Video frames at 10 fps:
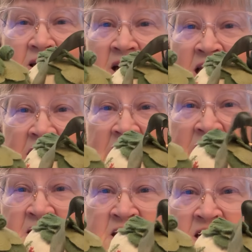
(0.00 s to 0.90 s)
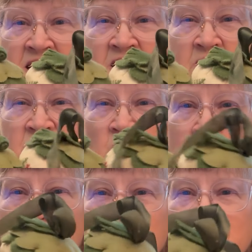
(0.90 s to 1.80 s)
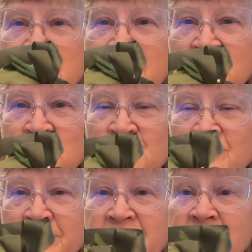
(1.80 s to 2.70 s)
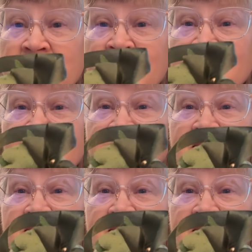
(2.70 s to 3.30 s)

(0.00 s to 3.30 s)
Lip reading: again, a detail that's almost a textural thing